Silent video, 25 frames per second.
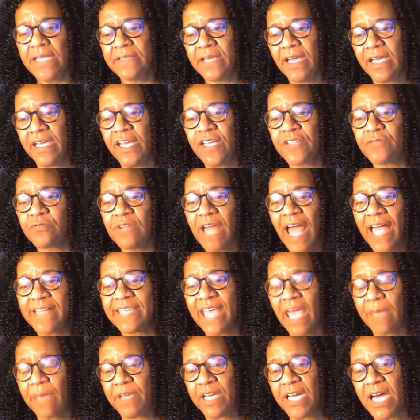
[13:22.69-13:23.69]
the
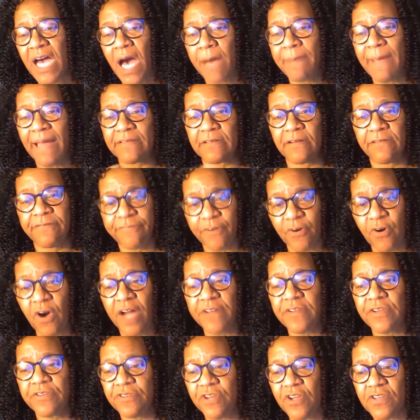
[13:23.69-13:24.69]
Israelites had become after
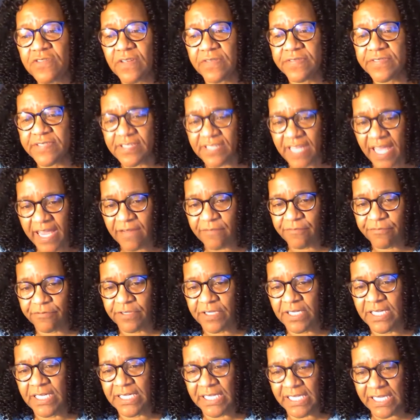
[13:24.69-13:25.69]
400 years of
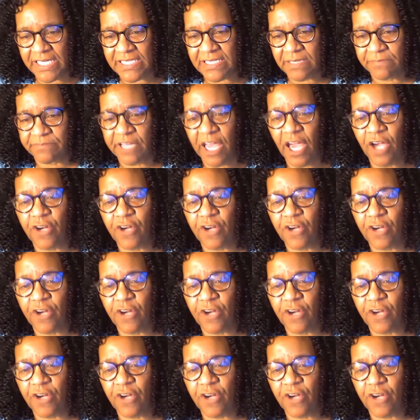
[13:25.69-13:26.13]
slavery in Egypt.